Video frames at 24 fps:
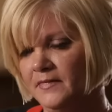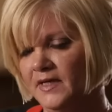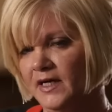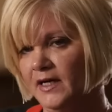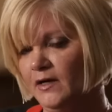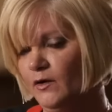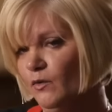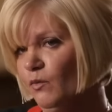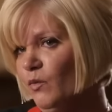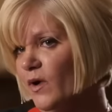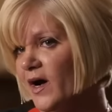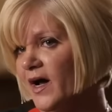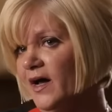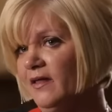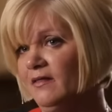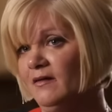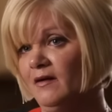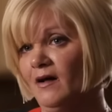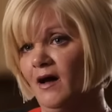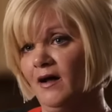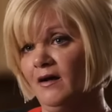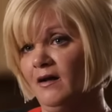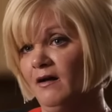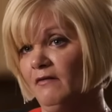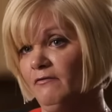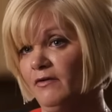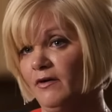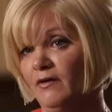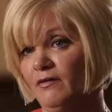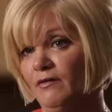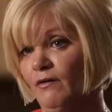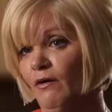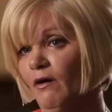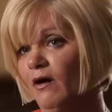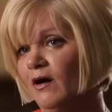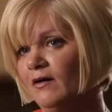in a way that I never
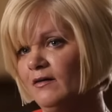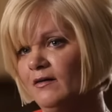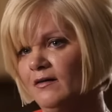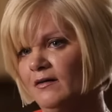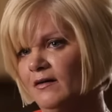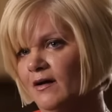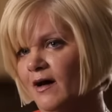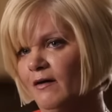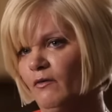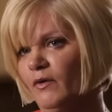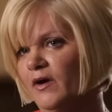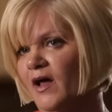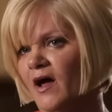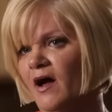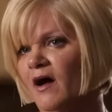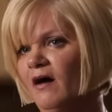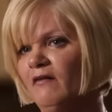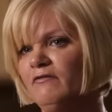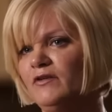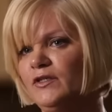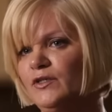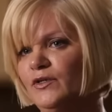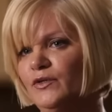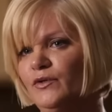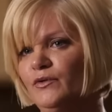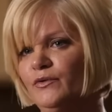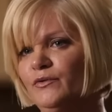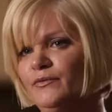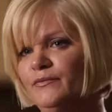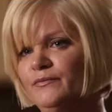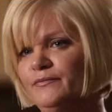thought that I would have to.